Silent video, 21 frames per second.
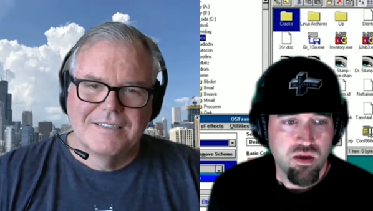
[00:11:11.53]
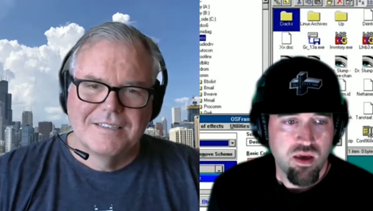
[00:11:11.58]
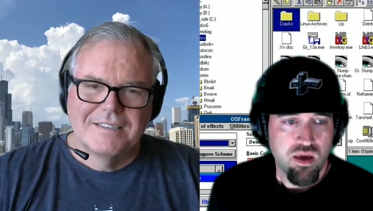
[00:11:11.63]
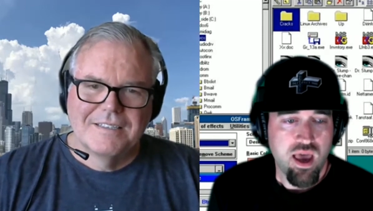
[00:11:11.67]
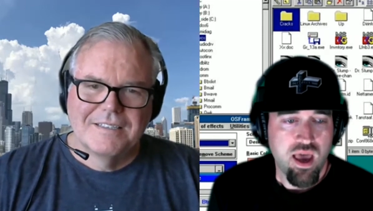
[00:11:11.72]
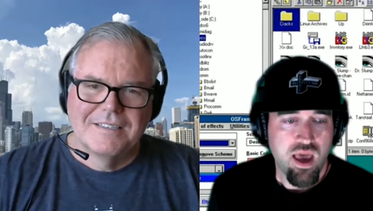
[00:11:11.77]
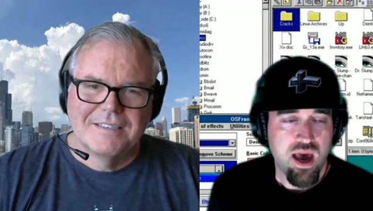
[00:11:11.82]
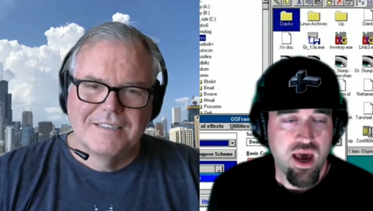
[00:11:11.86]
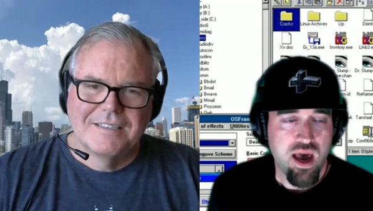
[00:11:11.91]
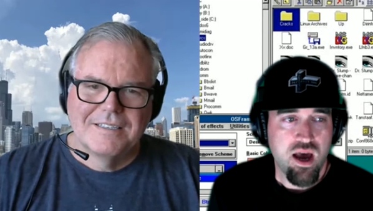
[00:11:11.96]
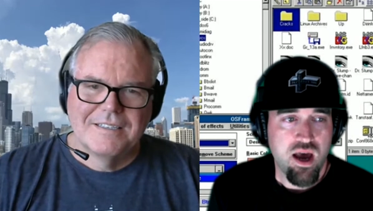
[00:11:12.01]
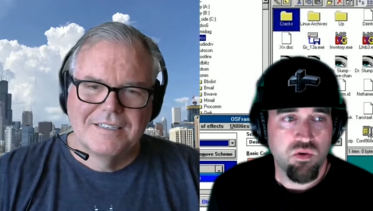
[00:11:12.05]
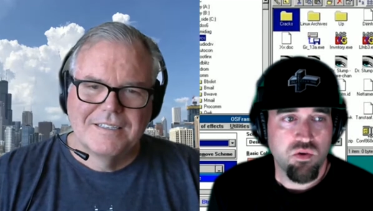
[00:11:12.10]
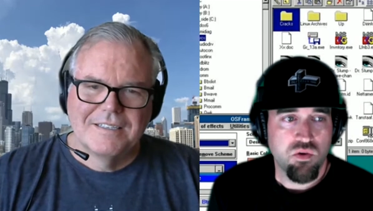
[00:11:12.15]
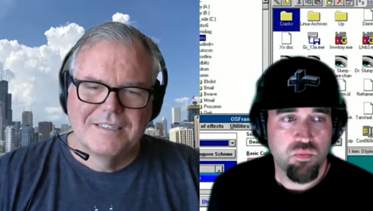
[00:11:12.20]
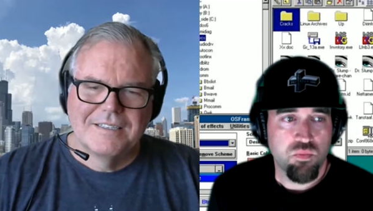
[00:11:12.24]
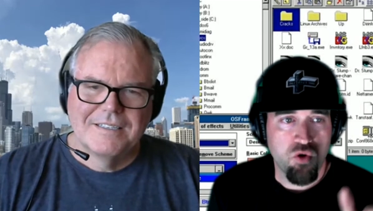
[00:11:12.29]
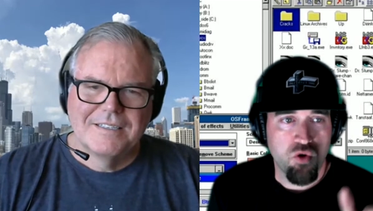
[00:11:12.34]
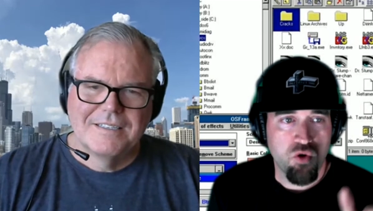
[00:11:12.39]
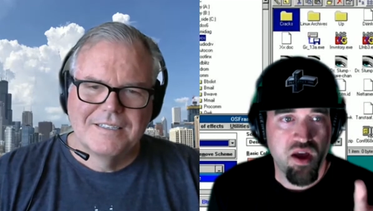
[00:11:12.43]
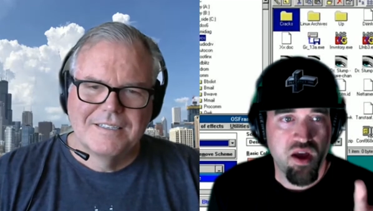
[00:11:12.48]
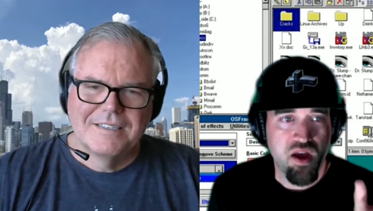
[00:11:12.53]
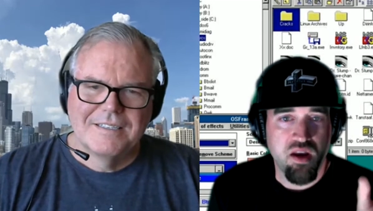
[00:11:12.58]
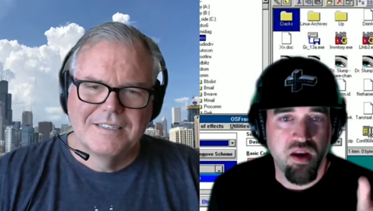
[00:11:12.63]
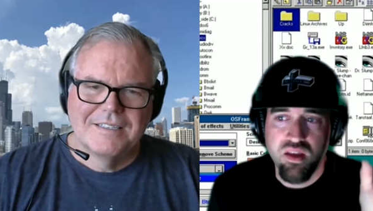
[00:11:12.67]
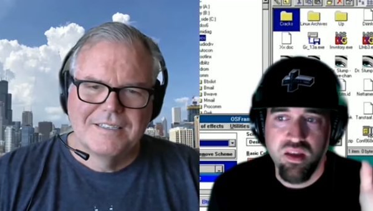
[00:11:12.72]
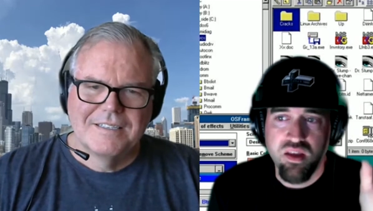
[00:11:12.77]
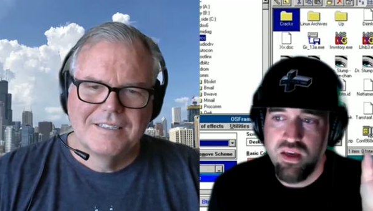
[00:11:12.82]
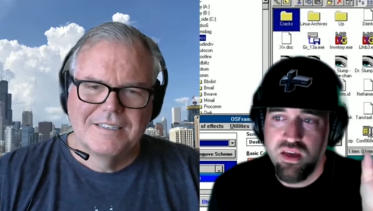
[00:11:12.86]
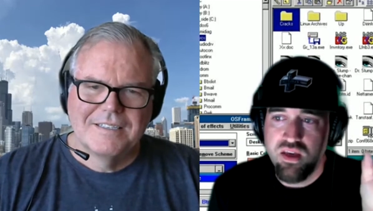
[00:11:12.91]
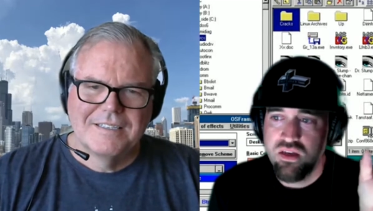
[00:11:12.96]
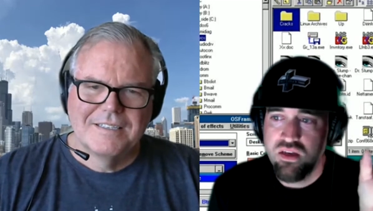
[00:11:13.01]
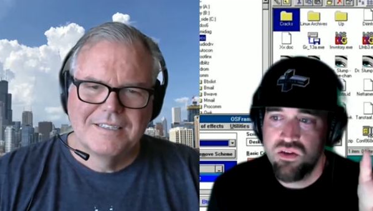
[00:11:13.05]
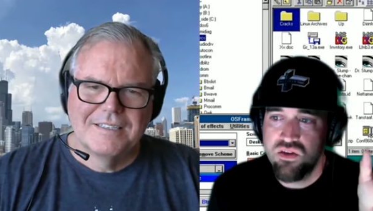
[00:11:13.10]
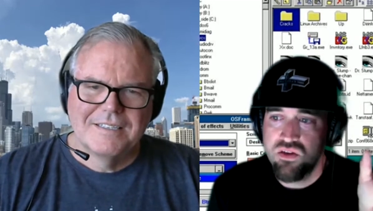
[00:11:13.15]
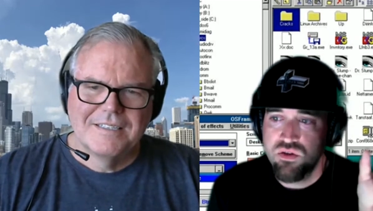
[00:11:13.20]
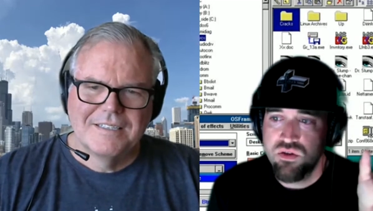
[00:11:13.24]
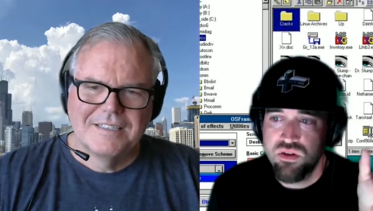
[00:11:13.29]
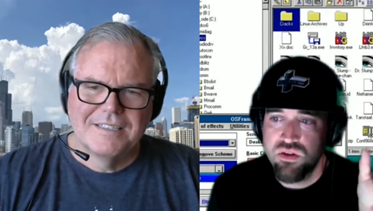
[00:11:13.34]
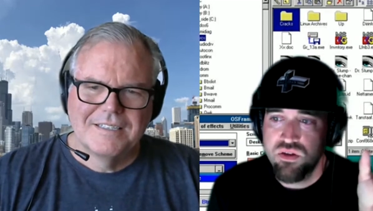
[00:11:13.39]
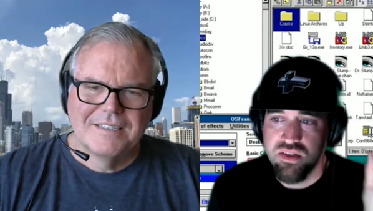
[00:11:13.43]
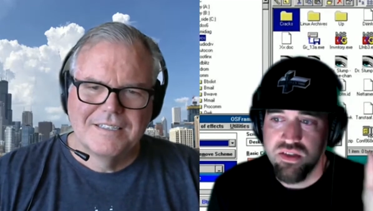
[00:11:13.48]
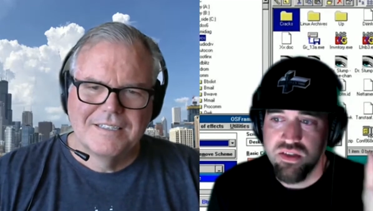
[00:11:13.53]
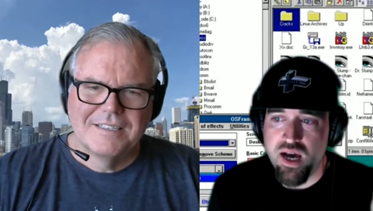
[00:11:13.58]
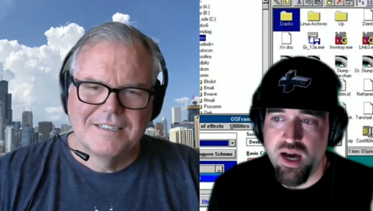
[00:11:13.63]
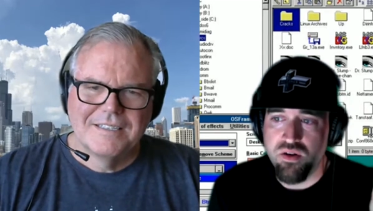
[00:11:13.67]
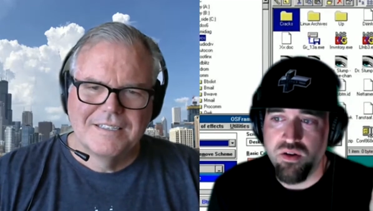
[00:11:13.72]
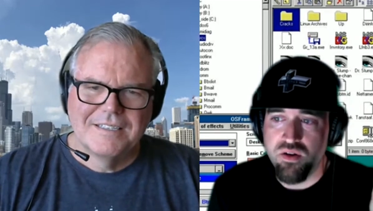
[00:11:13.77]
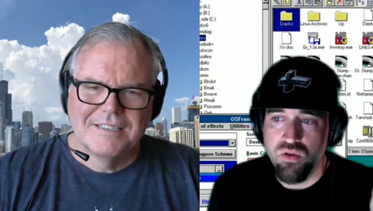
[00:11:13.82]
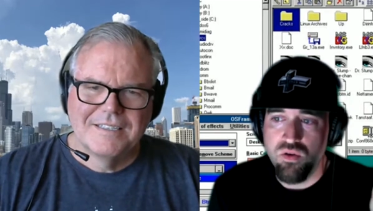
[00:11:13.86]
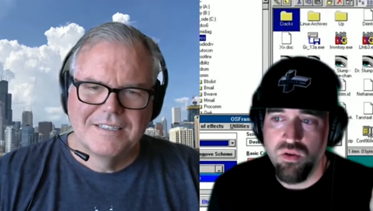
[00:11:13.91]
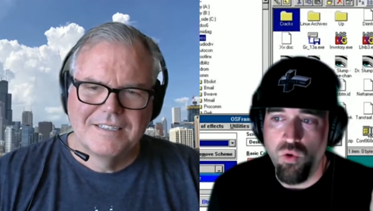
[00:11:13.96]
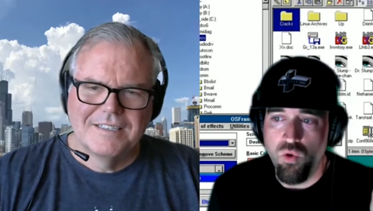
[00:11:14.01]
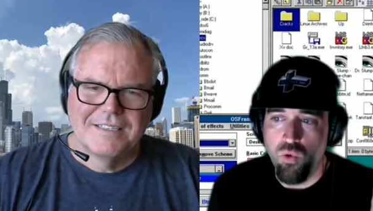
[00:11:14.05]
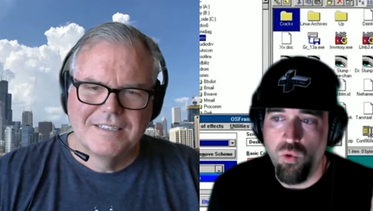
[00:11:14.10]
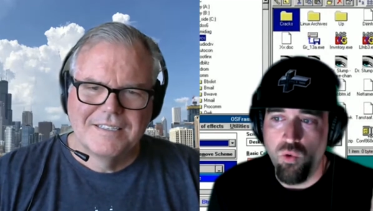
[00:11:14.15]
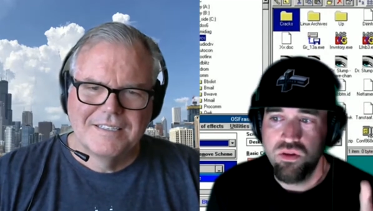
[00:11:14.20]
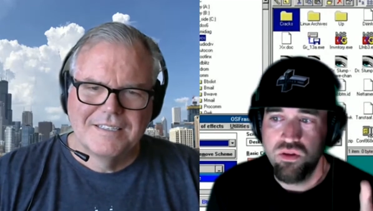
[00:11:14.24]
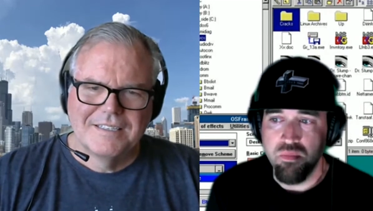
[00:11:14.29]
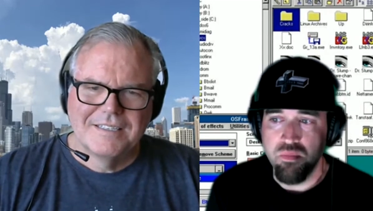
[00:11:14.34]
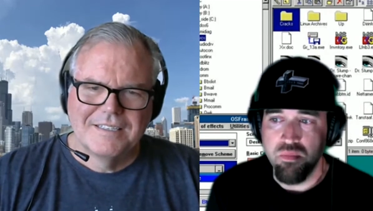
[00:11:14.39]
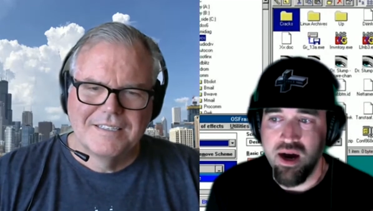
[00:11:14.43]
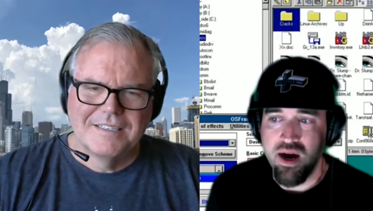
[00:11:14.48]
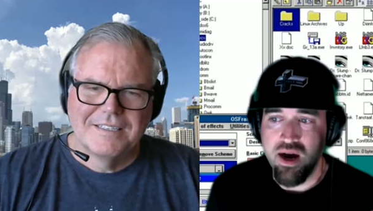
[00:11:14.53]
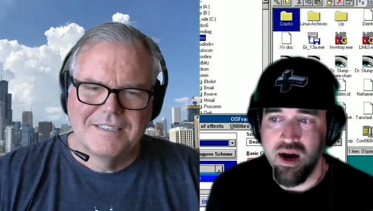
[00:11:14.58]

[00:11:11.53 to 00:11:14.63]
Speaker 1: had profanity in either the title or in the